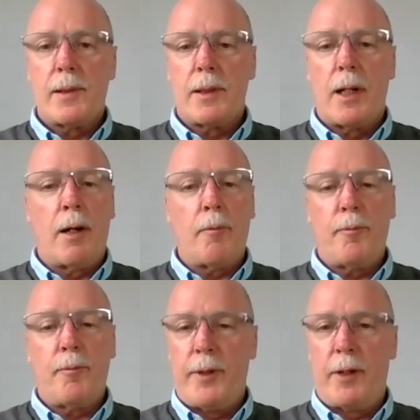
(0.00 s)
Oh,
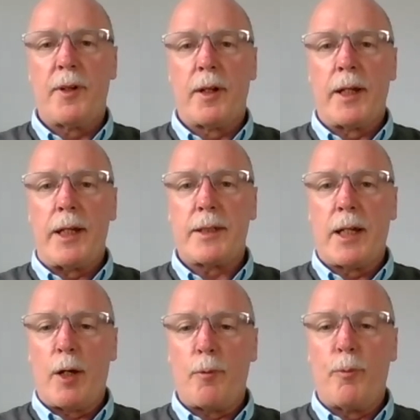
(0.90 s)
definitely.
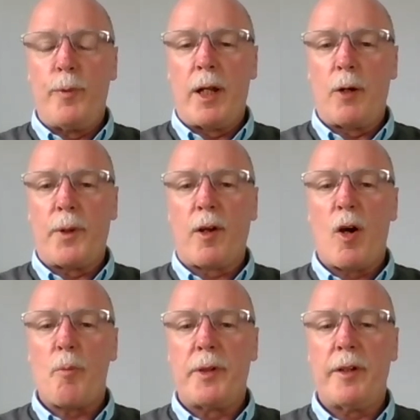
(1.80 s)
So, with the
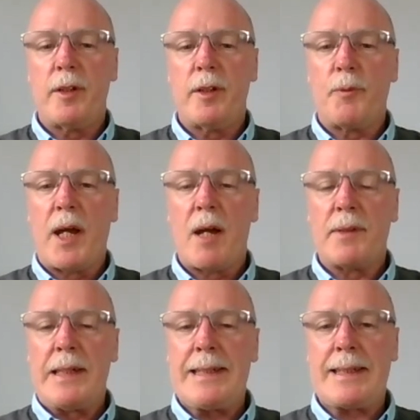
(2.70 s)
competition that we have
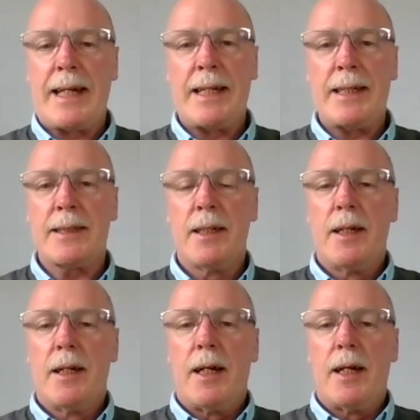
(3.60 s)
these days,
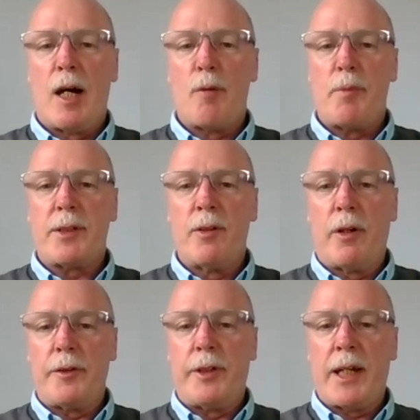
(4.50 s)
it's
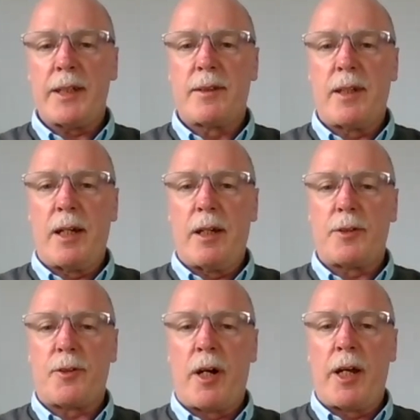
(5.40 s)
not just
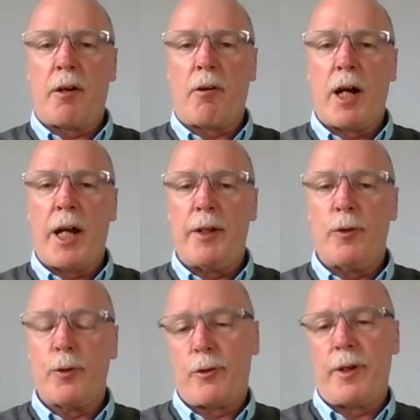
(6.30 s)
Australian grain
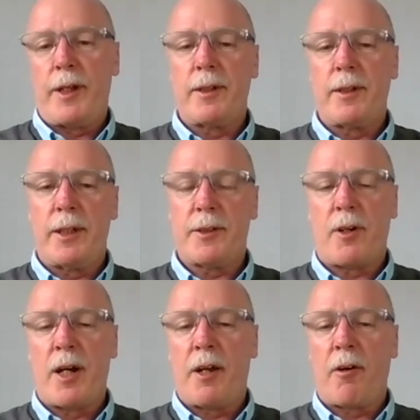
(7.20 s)
or traditionally
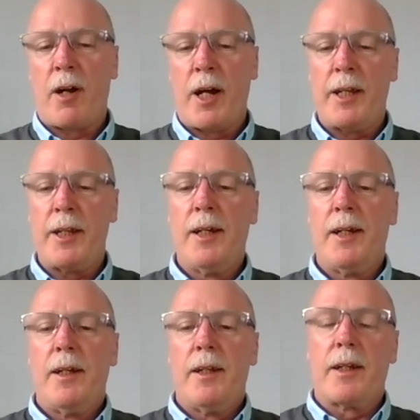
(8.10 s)
Australian grain,
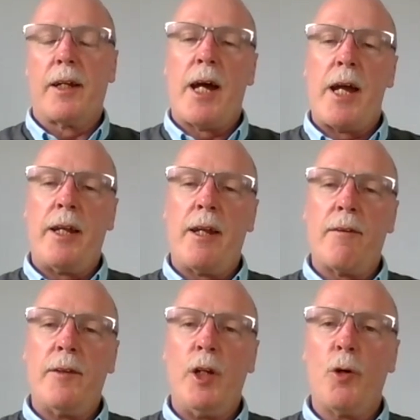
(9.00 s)
Canadian
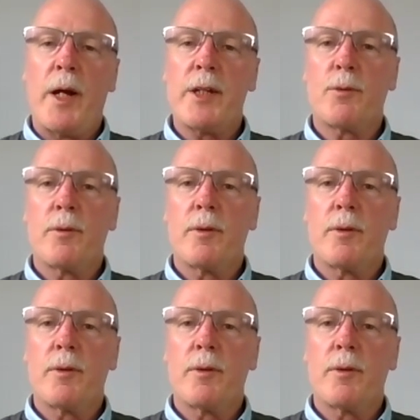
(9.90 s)
and US